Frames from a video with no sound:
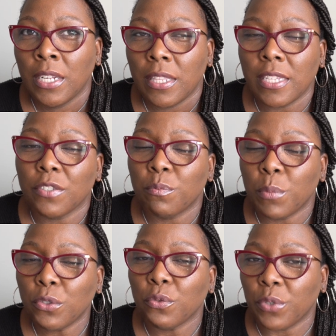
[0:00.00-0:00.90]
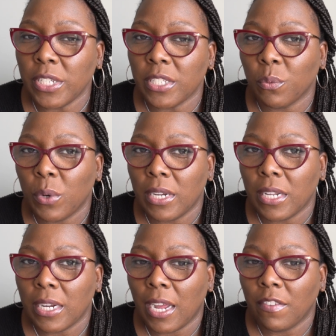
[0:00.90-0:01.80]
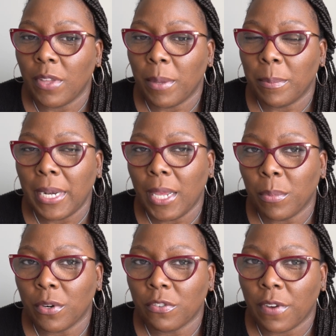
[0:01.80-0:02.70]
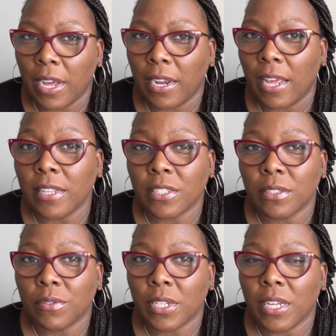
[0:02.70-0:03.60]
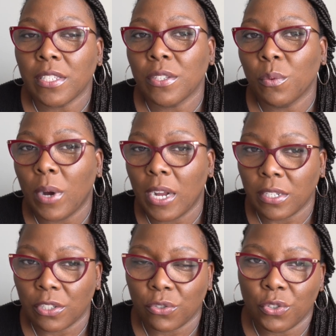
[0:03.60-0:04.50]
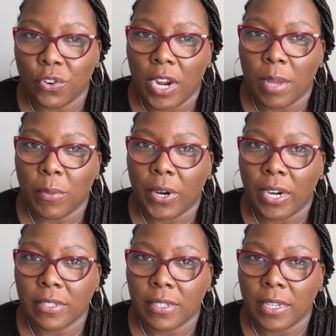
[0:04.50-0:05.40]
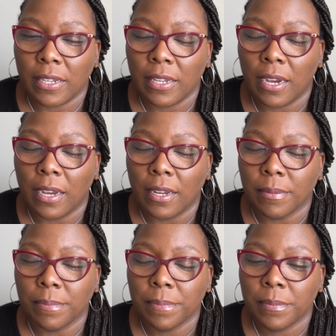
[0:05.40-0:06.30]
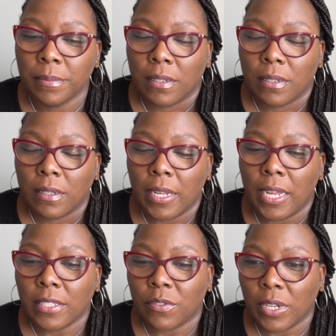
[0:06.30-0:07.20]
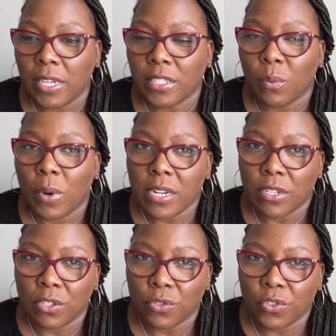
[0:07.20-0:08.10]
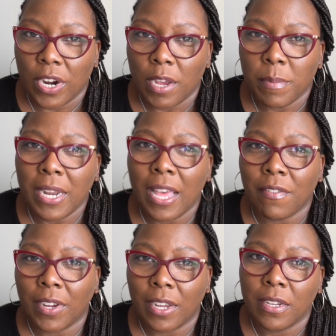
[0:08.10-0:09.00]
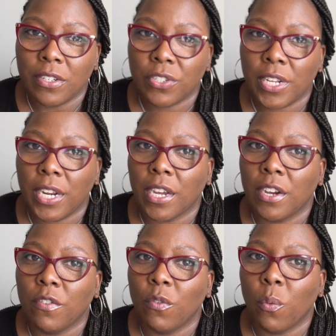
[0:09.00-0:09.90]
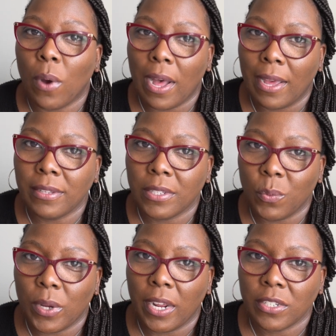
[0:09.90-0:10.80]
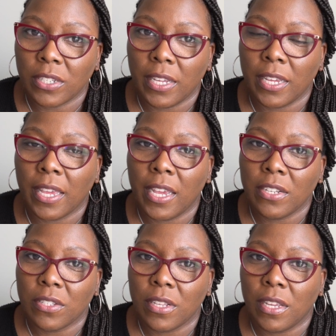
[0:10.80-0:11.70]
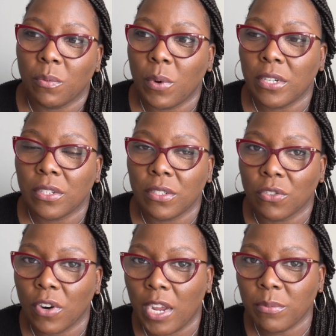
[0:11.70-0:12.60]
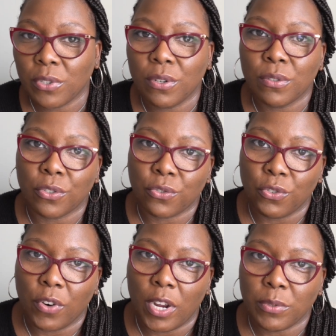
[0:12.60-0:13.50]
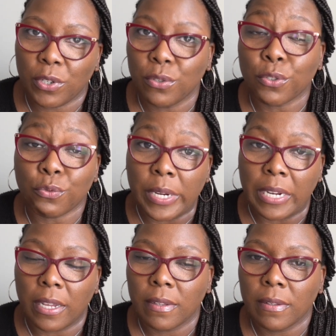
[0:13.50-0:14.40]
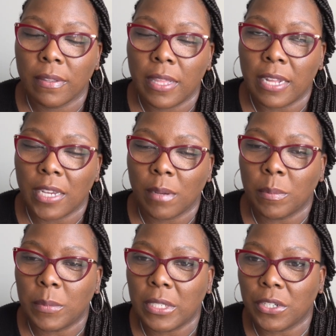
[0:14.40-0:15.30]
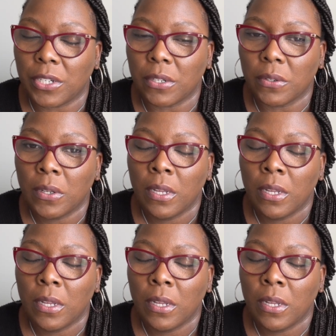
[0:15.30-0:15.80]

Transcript: that's the most recent one that I've been able to find as it relates to watching true crime, or actually as it relates to watching true crime and having an understanding of why someone actually engages in watching crime shows or true crime shows or reading that type of material.